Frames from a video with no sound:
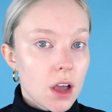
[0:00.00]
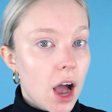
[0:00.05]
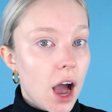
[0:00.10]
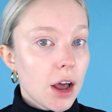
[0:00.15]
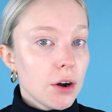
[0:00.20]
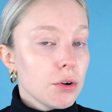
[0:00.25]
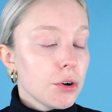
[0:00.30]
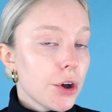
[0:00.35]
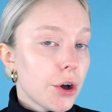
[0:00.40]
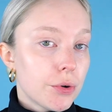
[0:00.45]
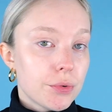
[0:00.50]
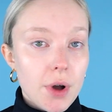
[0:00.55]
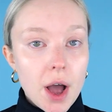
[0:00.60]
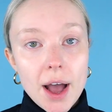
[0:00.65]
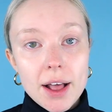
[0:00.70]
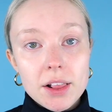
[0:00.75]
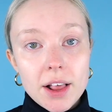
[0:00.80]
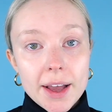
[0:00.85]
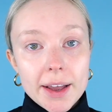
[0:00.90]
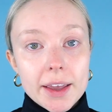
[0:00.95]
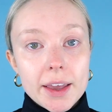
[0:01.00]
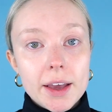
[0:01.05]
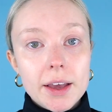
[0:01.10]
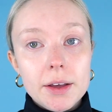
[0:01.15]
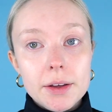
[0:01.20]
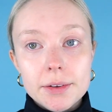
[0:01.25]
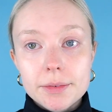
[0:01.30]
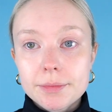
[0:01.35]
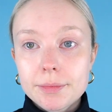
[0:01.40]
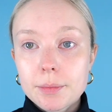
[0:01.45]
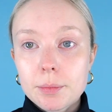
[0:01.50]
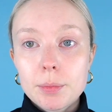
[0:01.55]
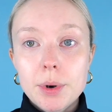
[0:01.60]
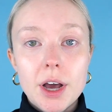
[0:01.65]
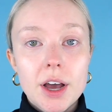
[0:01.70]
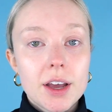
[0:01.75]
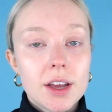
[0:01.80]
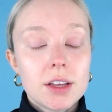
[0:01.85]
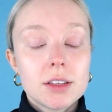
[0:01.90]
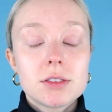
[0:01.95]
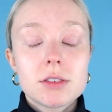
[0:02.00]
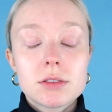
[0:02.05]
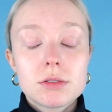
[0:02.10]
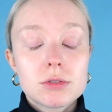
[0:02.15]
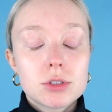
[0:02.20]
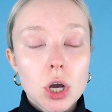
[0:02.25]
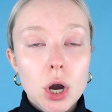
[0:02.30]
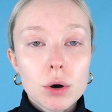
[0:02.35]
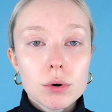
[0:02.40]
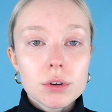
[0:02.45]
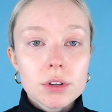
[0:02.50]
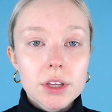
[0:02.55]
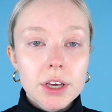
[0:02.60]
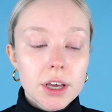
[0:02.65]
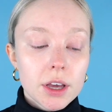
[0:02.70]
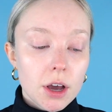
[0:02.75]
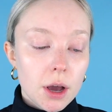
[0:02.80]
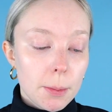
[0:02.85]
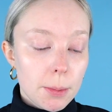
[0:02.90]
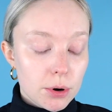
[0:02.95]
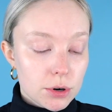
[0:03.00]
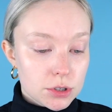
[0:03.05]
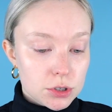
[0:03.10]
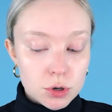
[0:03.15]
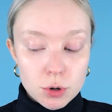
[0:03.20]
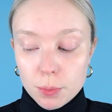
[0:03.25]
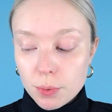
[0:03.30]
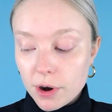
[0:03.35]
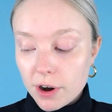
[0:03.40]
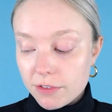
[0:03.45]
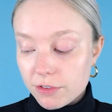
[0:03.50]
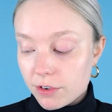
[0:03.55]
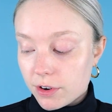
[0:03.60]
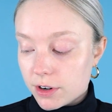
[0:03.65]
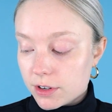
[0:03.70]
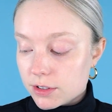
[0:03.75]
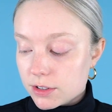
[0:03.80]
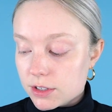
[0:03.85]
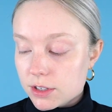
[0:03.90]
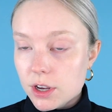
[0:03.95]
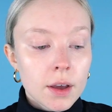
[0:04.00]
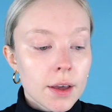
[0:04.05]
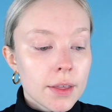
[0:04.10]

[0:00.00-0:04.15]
I don't know, I like it. But it's totally a personal preference.